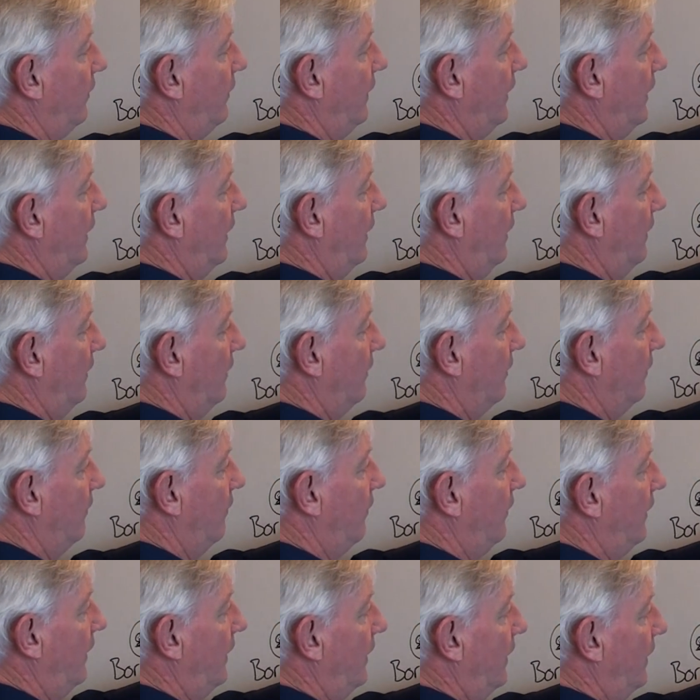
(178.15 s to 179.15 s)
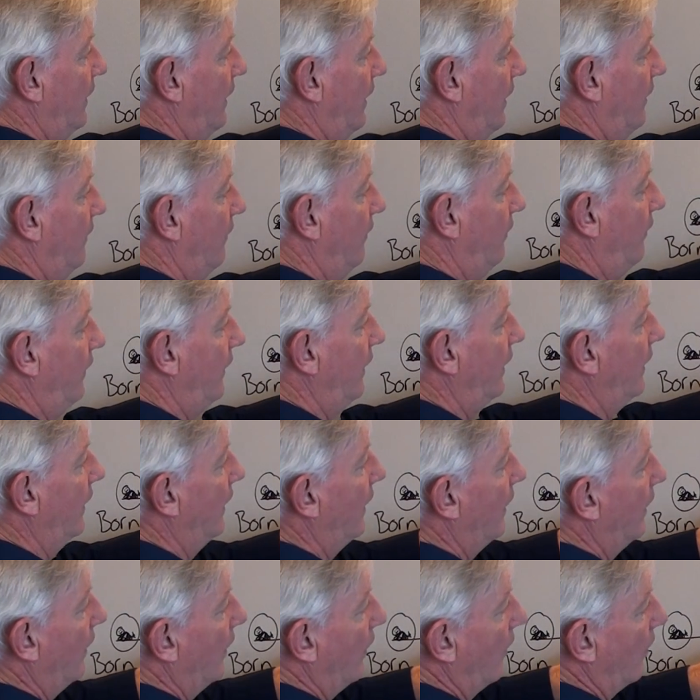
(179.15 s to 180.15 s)
there, and there,
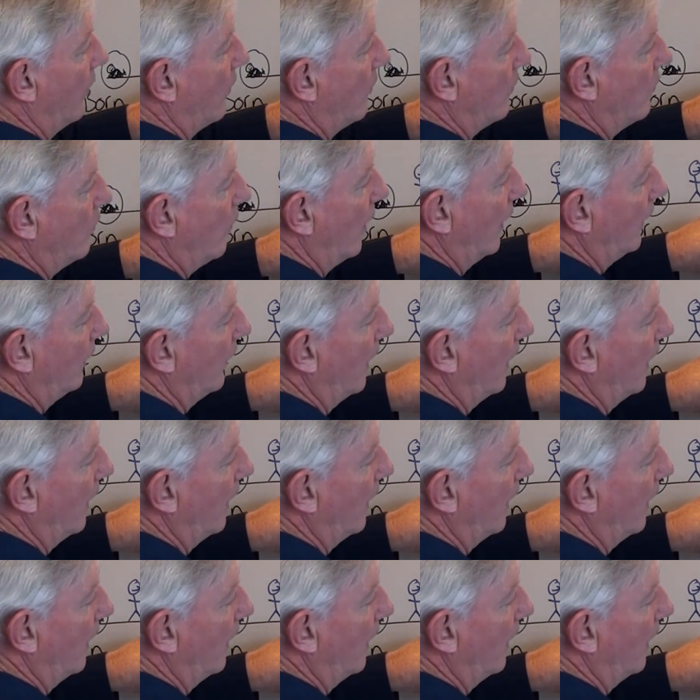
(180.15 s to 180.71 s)
right